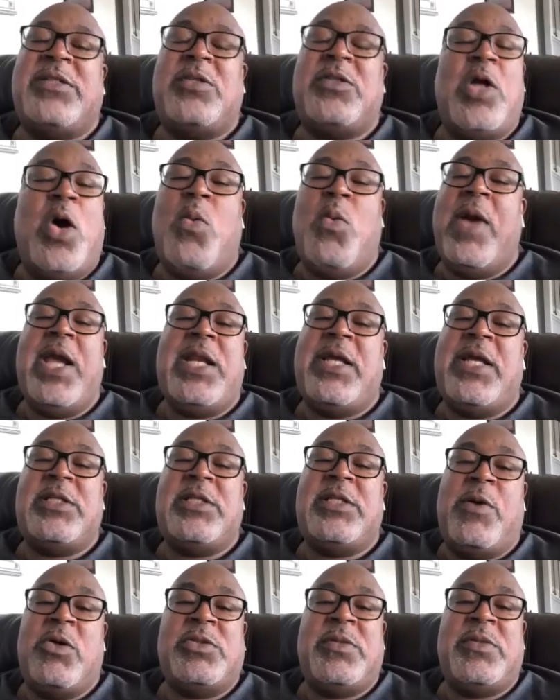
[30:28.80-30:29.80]
no way they're
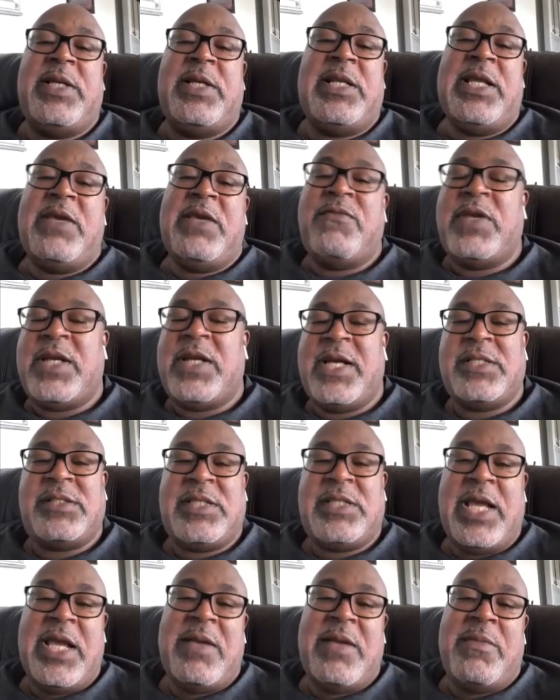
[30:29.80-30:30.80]
supposed to be leaving our
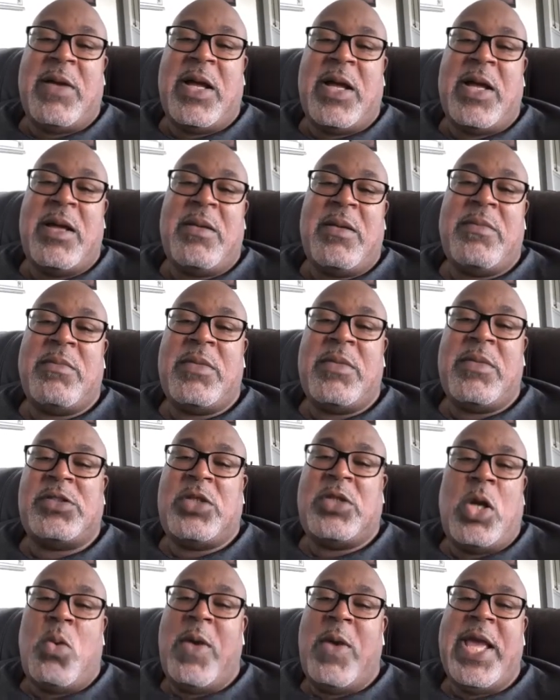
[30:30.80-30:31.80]
state, Bob. There's
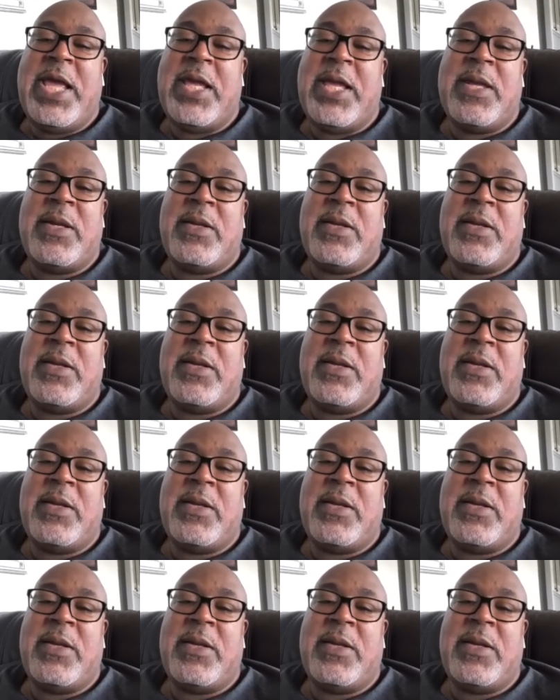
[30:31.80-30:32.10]
no way.